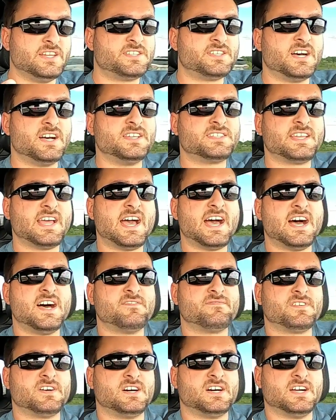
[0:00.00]
It does
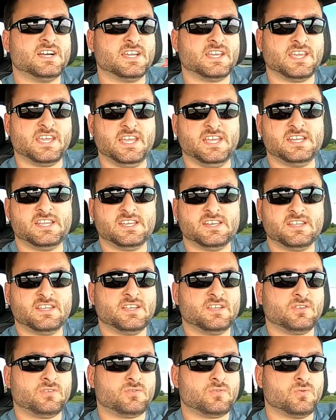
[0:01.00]
have heated
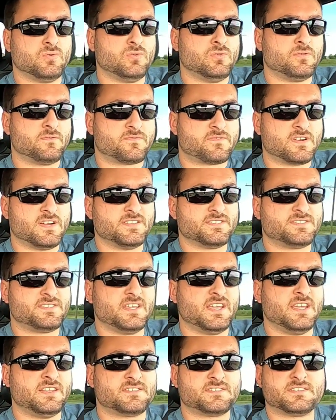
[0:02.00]
and cooled front
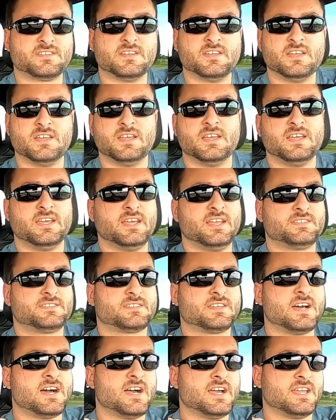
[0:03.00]
seats.
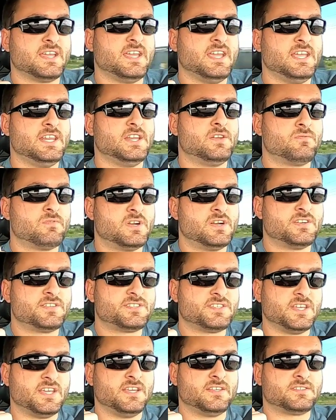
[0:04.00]
It's got heated rear
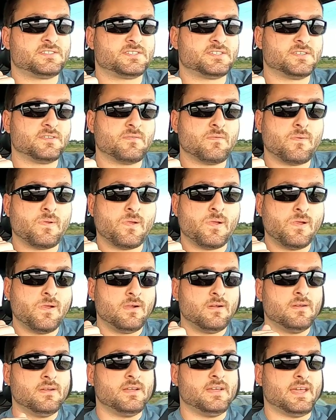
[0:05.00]
seats,
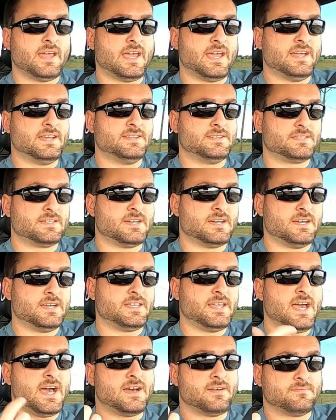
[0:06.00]
and
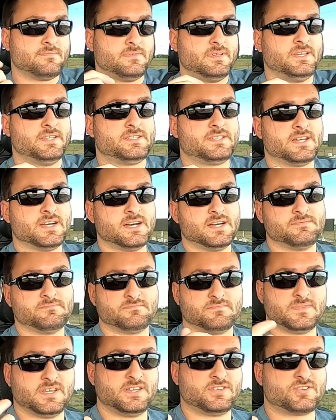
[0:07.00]
yeah,
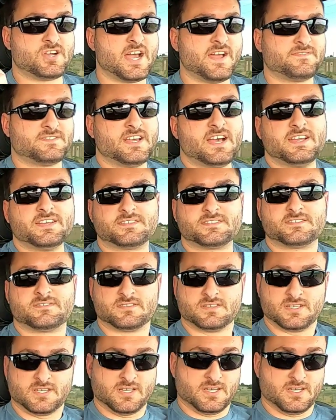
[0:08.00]
it drives nice.